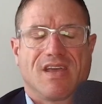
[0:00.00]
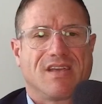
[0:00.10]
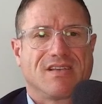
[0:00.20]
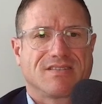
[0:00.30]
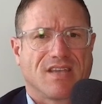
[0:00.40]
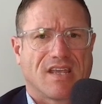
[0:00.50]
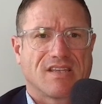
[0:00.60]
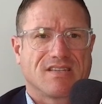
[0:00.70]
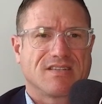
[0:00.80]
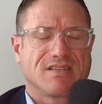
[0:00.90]
is like
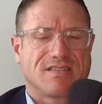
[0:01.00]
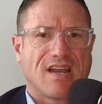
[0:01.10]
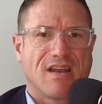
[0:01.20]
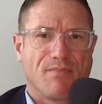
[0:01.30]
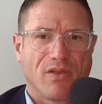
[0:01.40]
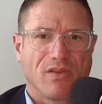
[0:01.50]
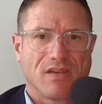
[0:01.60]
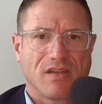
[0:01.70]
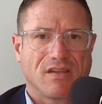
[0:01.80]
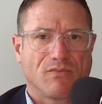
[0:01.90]
the
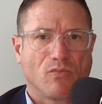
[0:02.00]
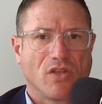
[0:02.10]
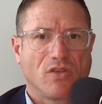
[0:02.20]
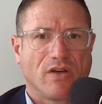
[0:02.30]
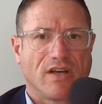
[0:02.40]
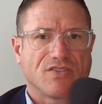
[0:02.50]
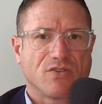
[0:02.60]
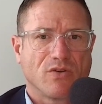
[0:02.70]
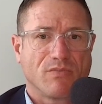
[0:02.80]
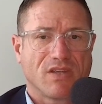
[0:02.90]
sustainability and what you guys are
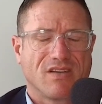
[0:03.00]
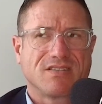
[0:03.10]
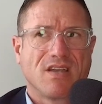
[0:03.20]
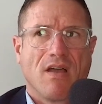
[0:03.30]
doing, because